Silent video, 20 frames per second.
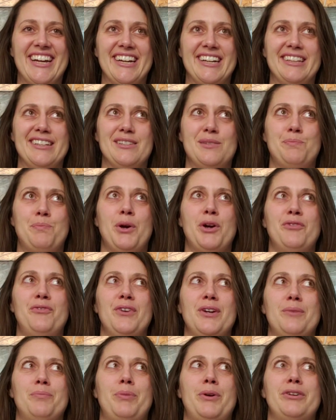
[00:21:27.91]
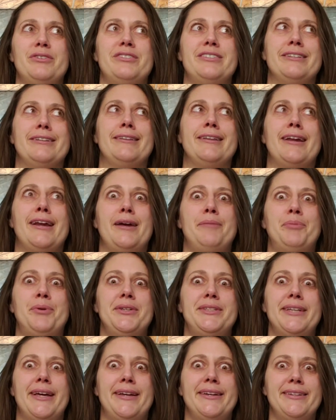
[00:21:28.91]
and this perfect person that I
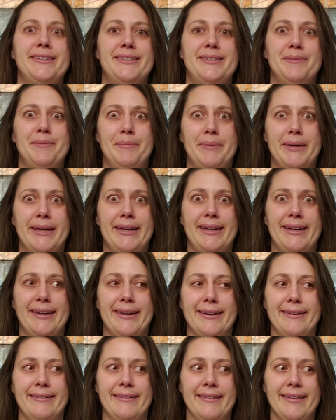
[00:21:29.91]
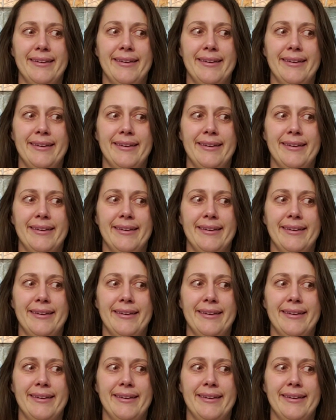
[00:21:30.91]
pretended to be, and